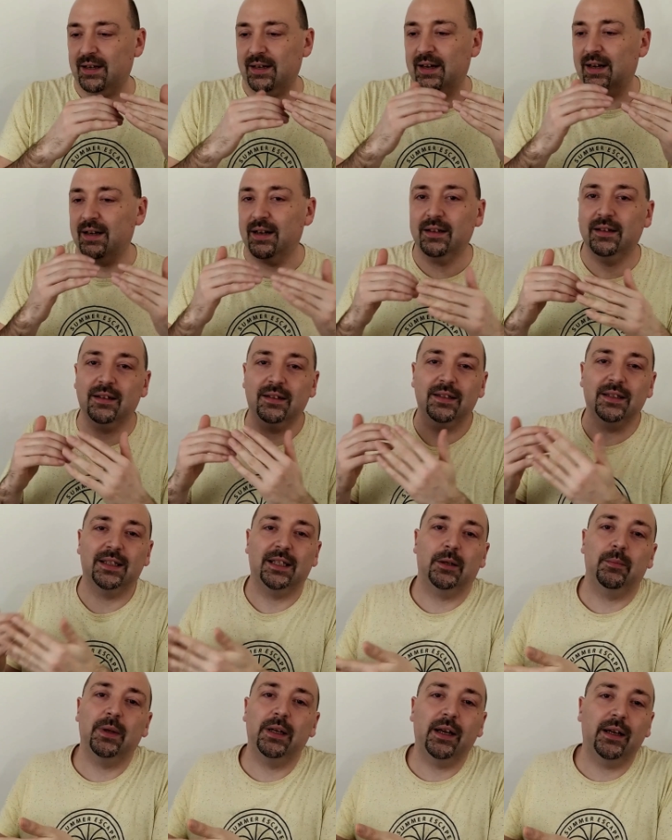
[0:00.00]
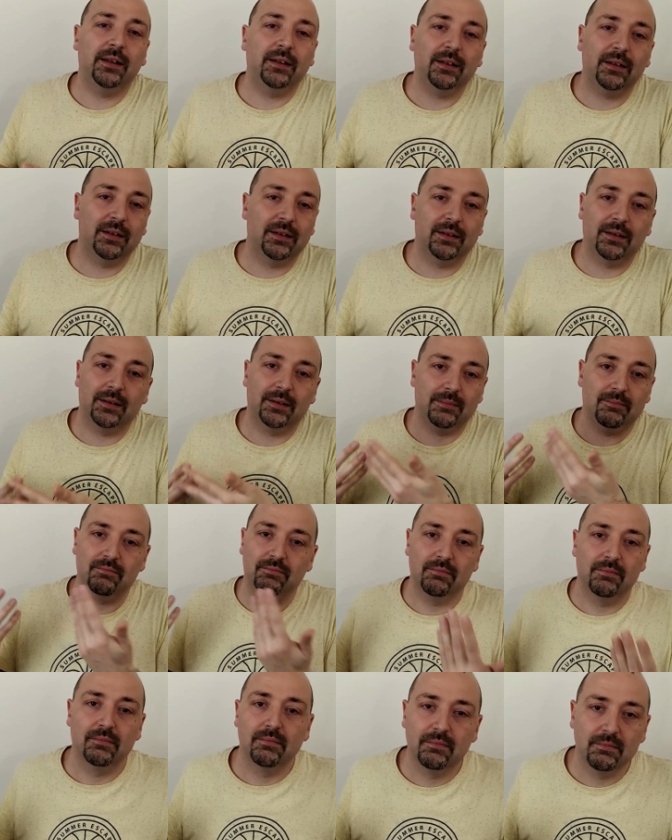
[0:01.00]
another discriminated
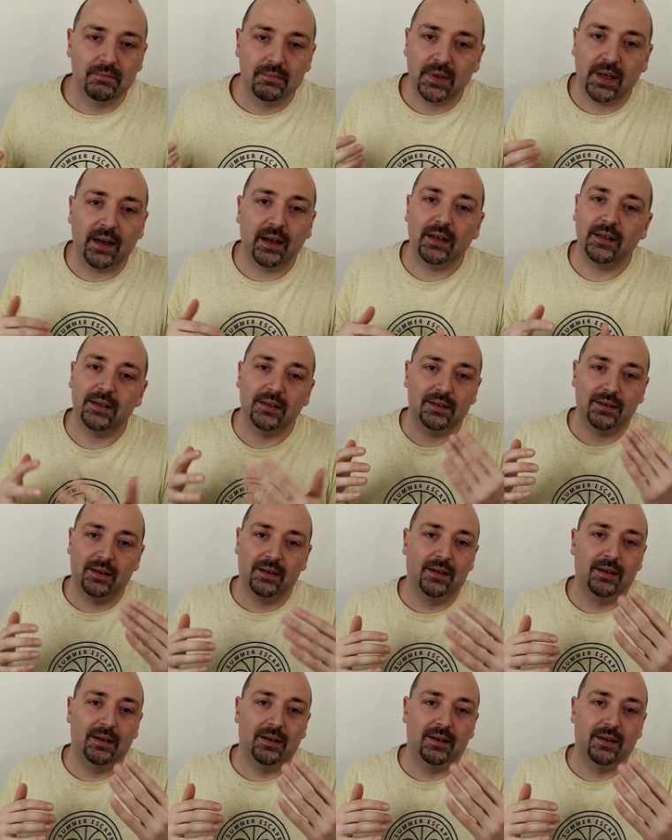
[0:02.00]
race,